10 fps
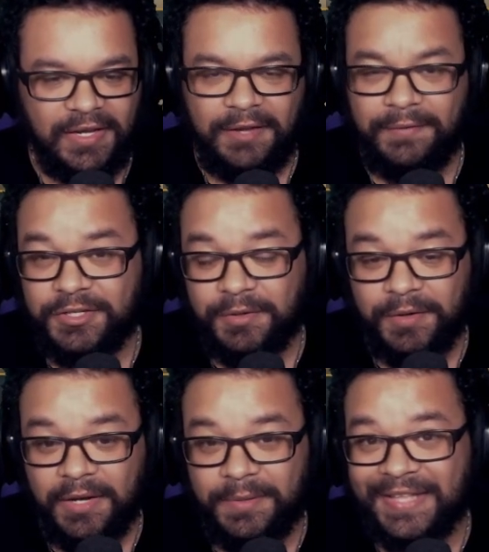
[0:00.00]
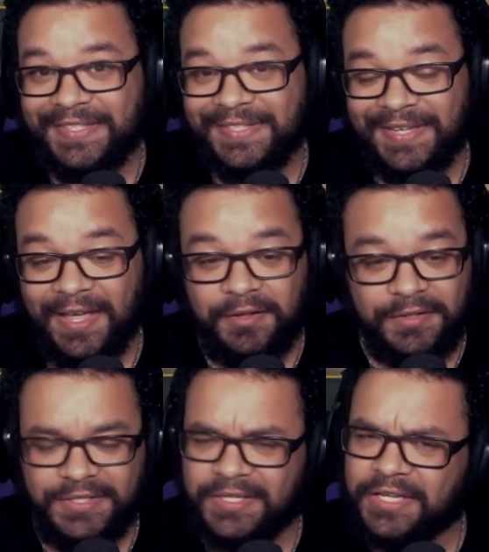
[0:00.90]
Eventually I want to get him in that
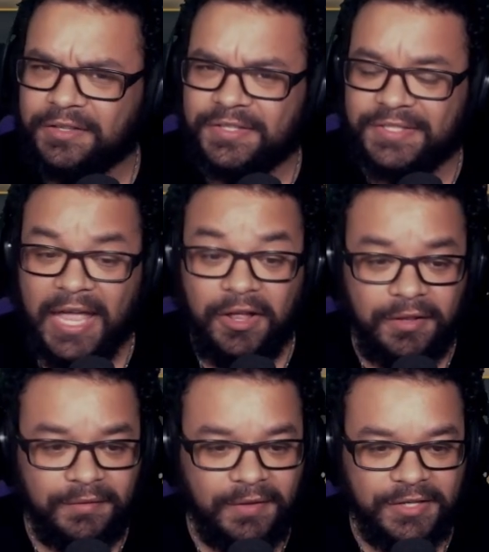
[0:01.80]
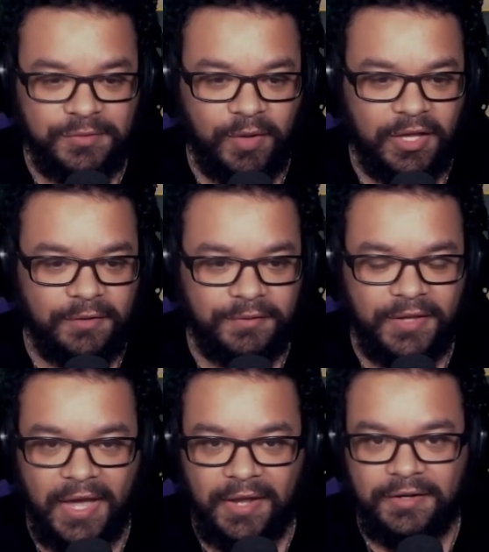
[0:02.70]
Zale as well for
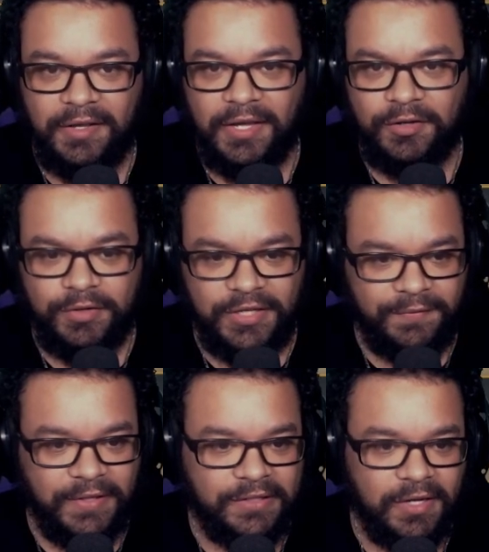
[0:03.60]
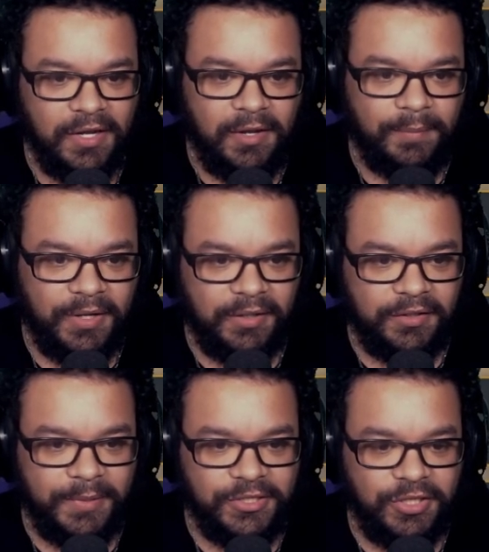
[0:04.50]
the added ignore defense. But a
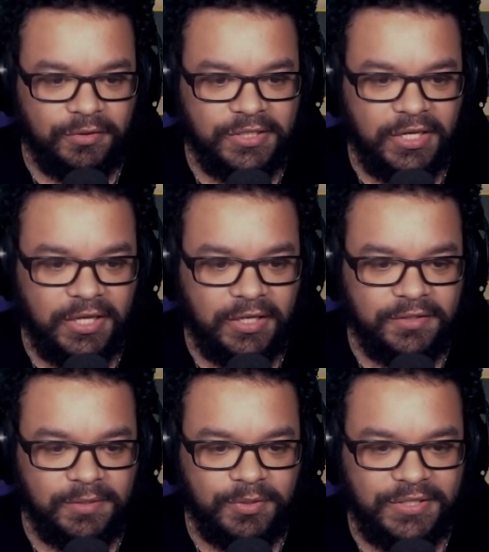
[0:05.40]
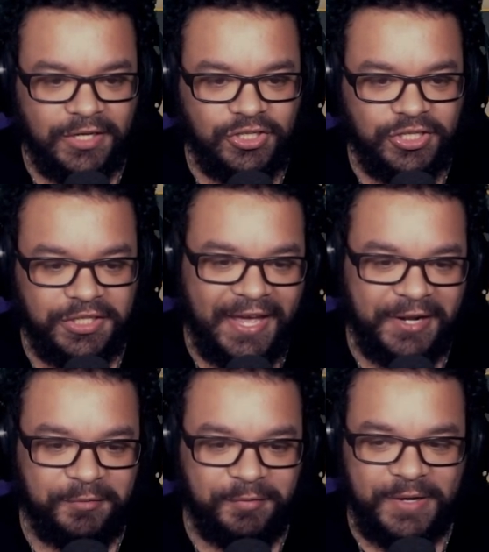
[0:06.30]
little bit of Stone Skin, some protection, and
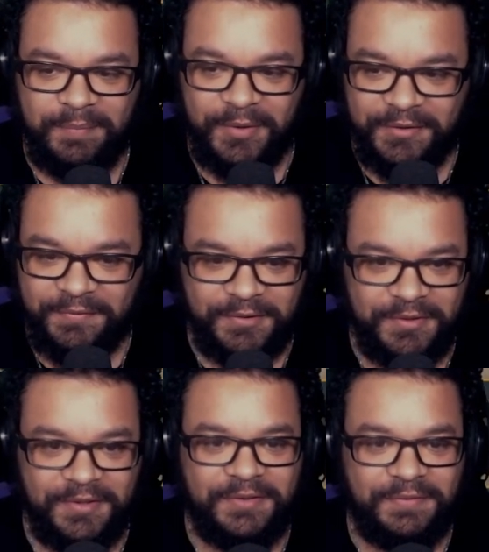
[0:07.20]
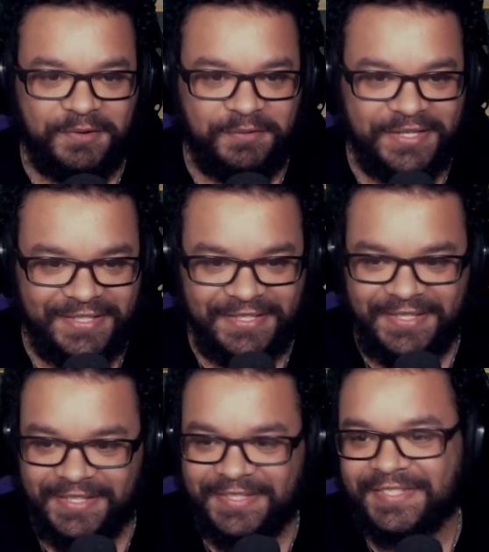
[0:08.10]
a rebirth for
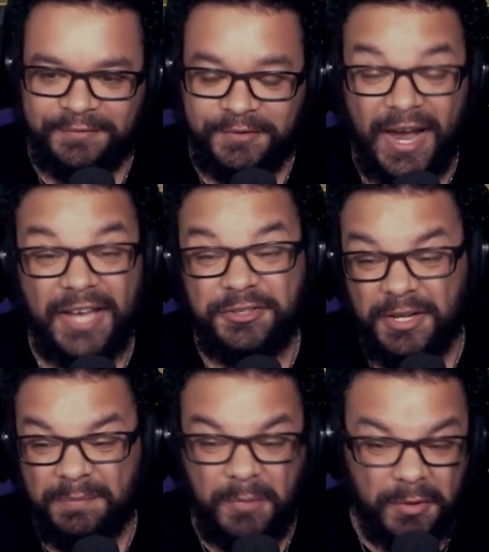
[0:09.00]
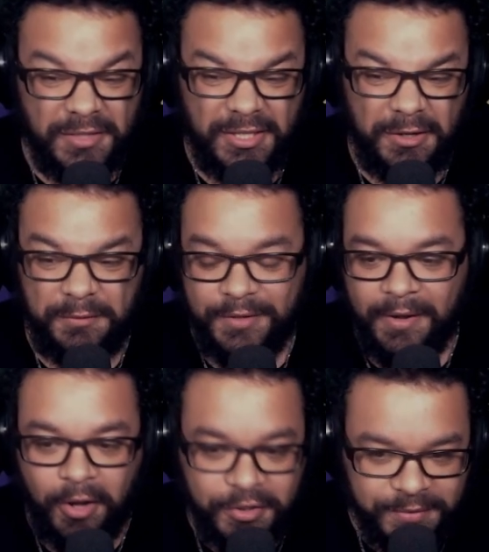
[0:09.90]
resistance for Hydra, more so what I
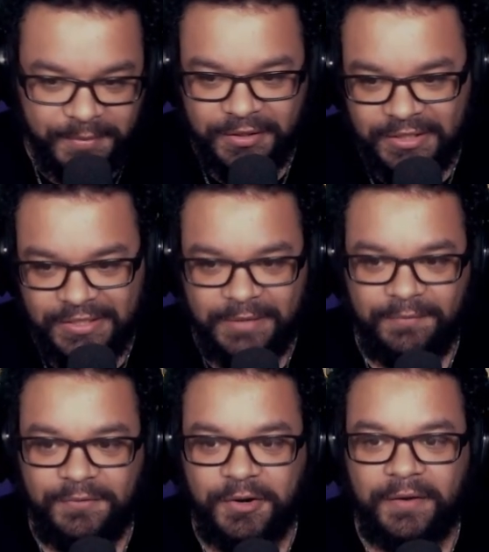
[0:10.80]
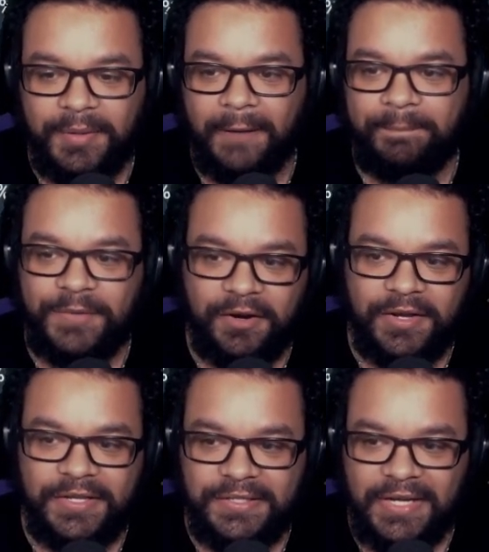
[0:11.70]
also built this team for. But yeah, here are
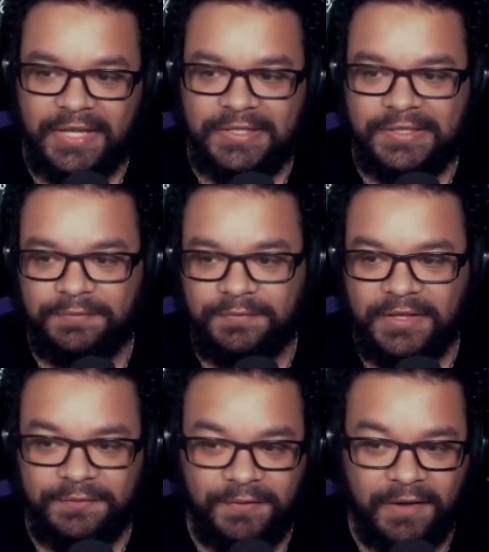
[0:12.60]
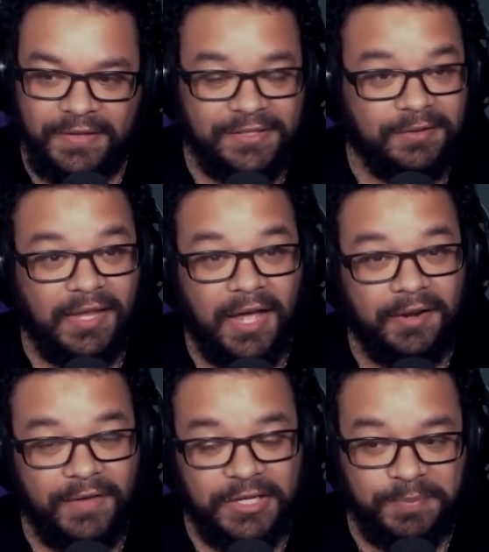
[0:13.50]
his stats. 55, it's a lot
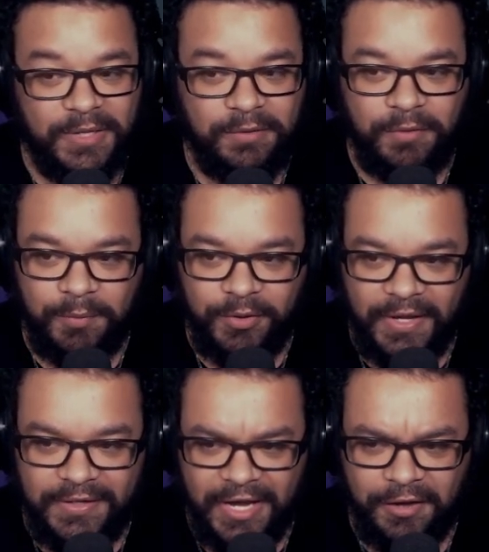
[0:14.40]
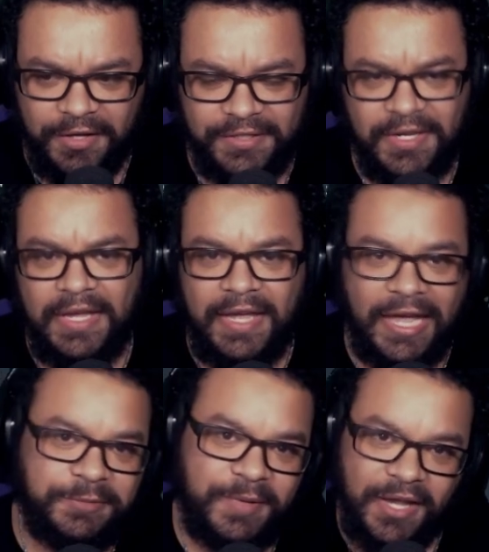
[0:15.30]
of HP. We want to bring that down because
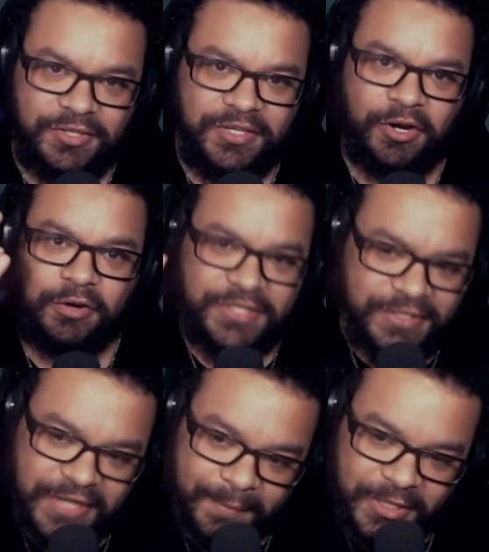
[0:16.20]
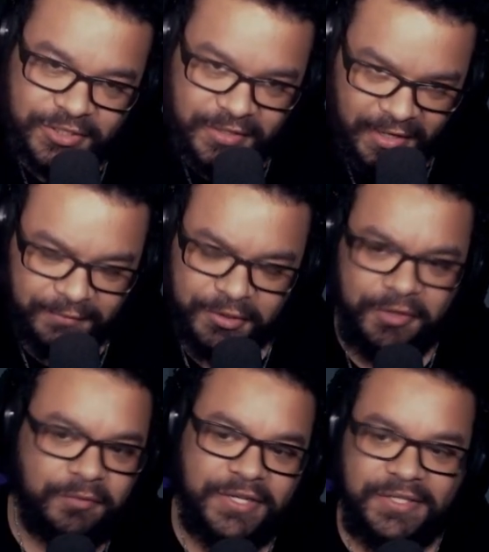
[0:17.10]
HP actually hurts his damage that I've
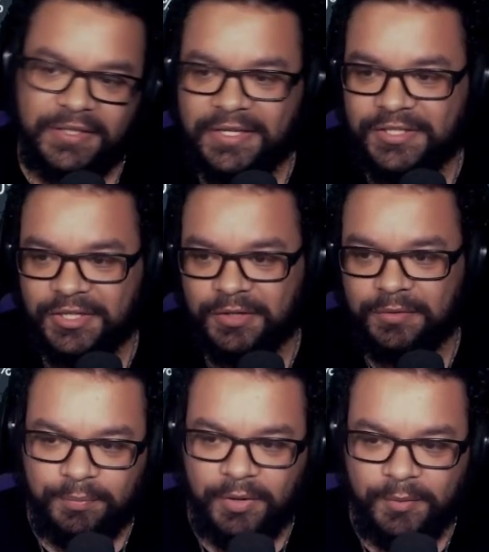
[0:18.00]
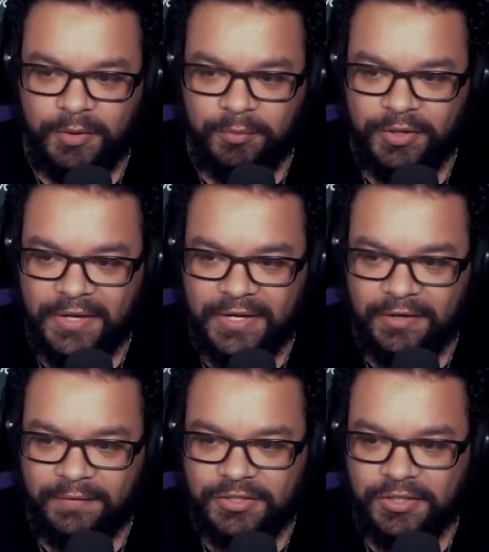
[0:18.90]
learned recently. So probably want to bring that down
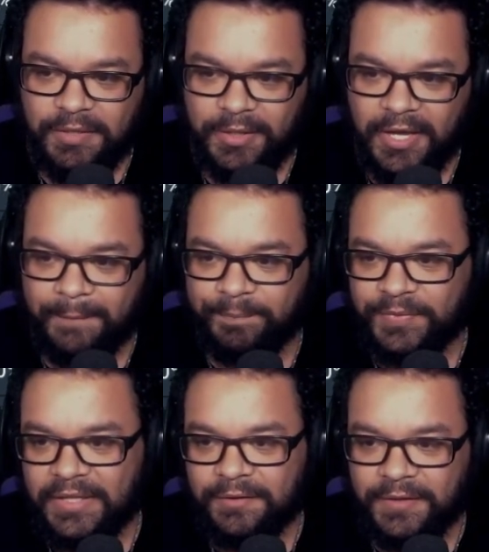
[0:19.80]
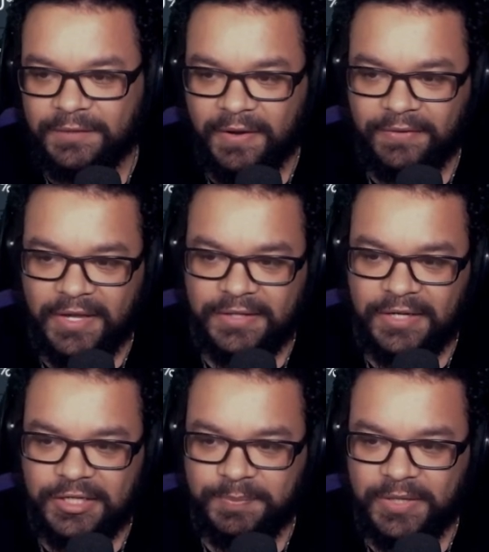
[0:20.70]
eventually. But yeah, 55,000
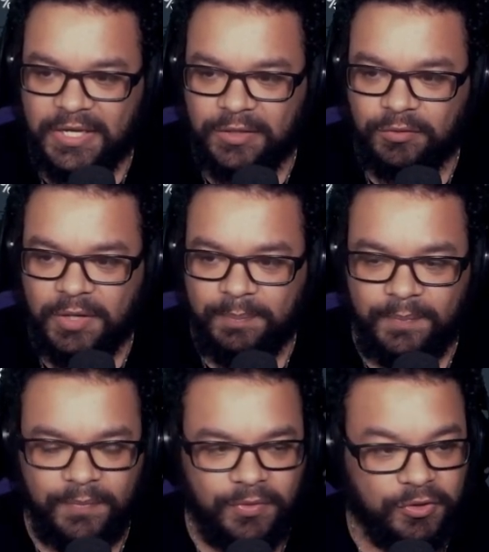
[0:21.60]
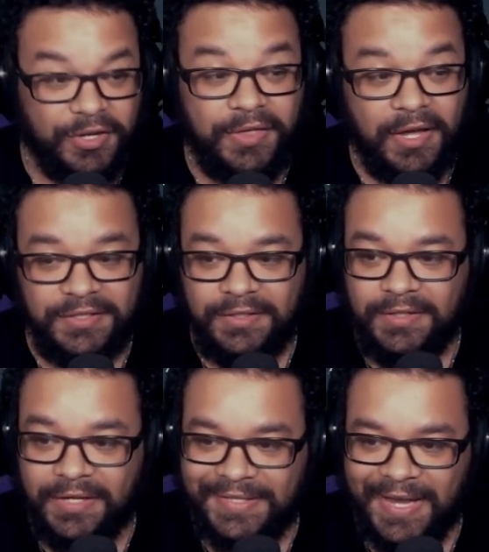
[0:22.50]
HP, 3,000
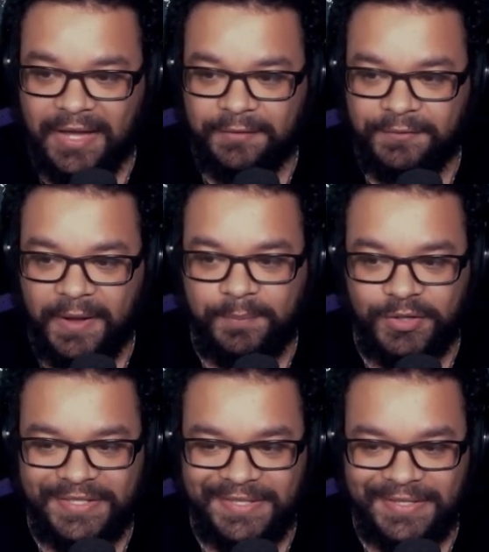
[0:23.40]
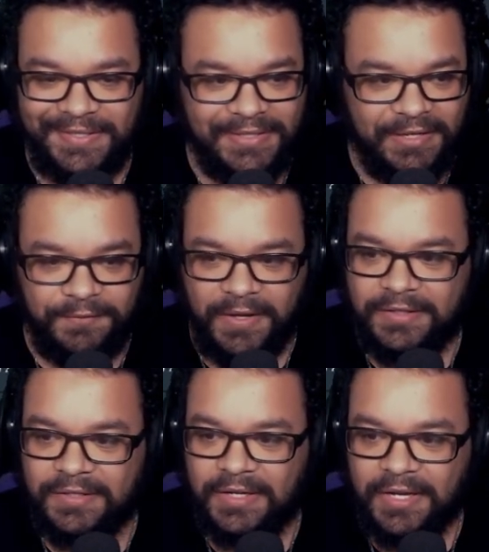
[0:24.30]
attack, 5.6
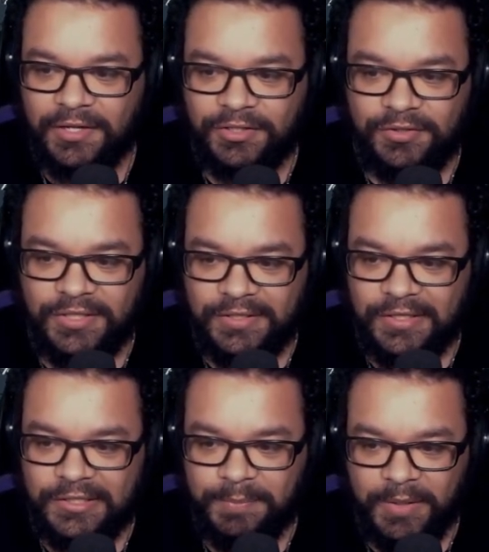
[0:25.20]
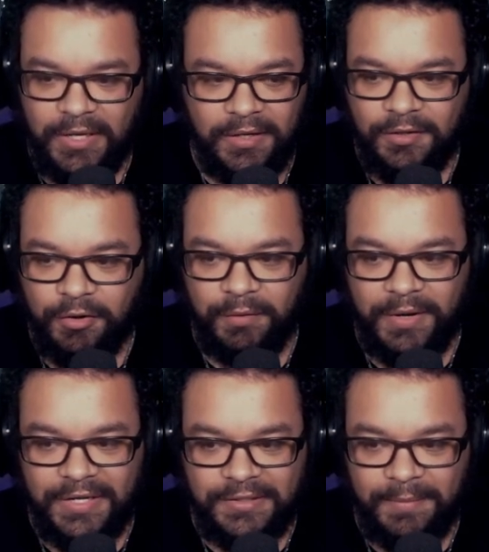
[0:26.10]
defense, 216 speed. Crit
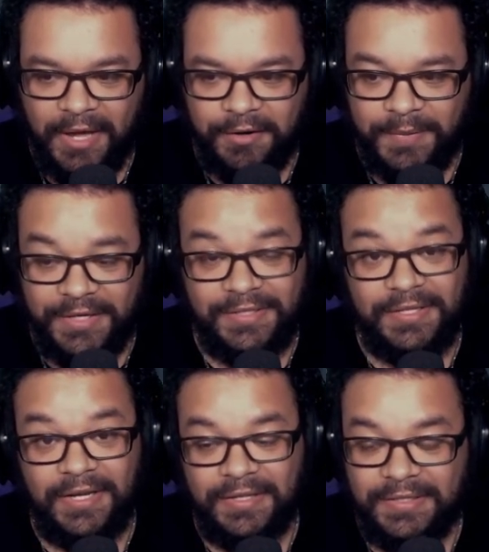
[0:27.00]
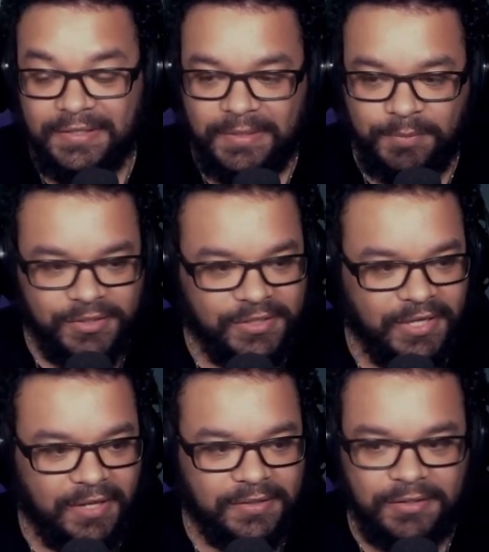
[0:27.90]
rate doesn't matter, but he's sitting at
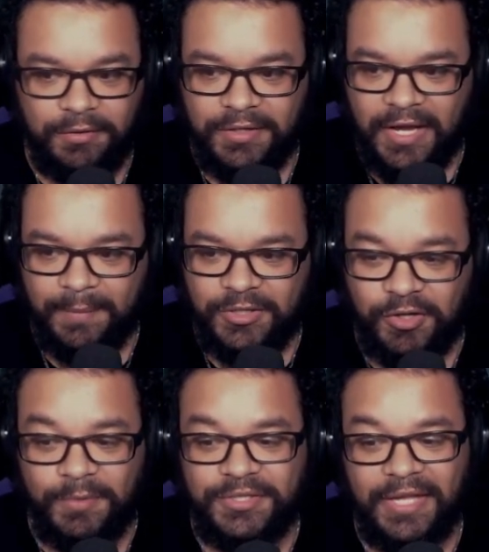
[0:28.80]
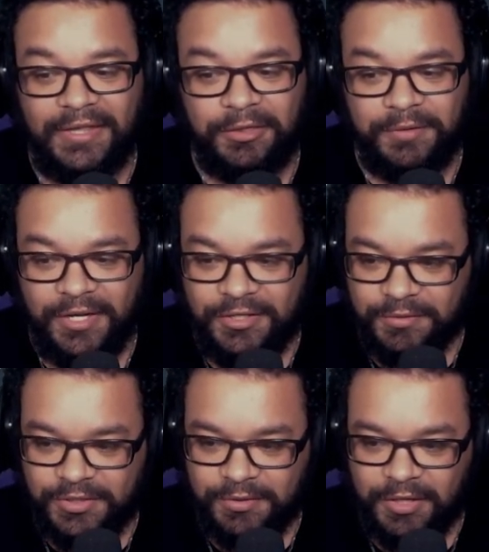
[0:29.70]
60%. Crit damage, almost at that
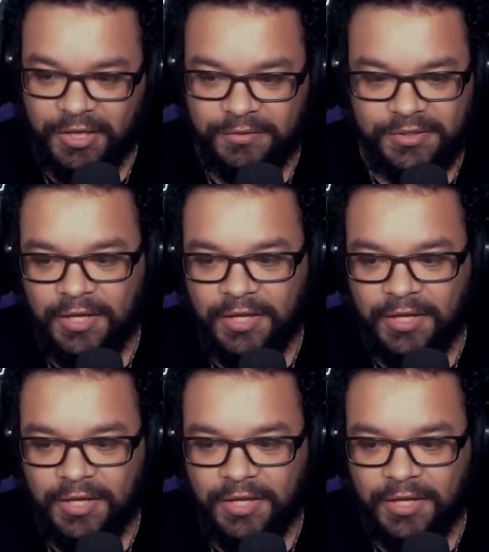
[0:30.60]
300, so close.